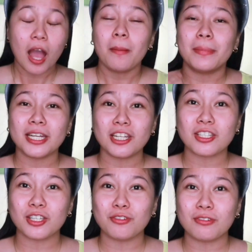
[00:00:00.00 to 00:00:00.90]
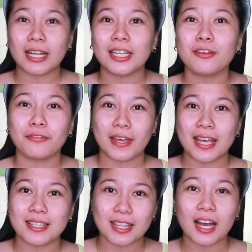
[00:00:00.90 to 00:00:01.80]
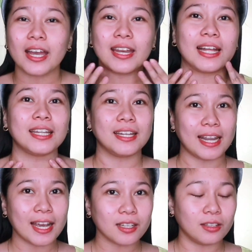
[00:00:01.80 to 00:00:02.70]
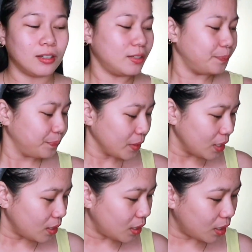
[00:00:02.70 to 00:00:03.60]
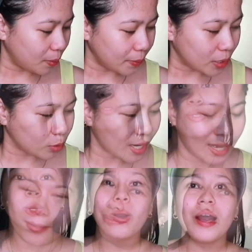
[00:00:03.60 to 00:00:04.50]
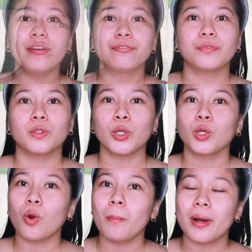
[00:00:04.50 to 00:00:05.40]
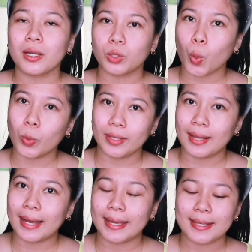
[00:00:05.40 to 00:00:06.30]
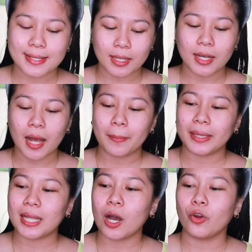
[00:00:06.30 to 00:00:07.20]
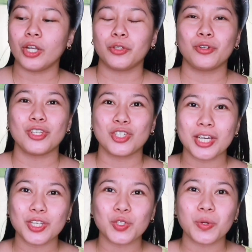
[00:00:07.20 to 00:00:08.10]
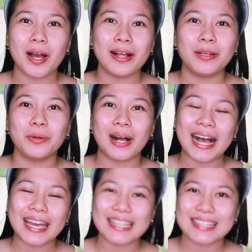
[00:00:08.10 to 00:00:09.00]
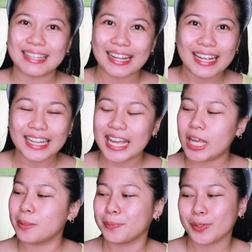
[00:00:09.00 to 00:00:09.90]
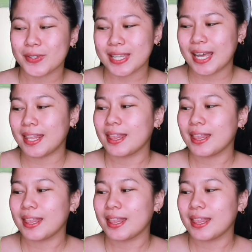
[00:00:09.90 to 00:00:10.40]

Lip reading: Malinis na yung ating fez lock and ating neck, no? Ito na. So, after ko mag-tone, guys, gagamit na ako nitong JEJU ALOE Eyes 98%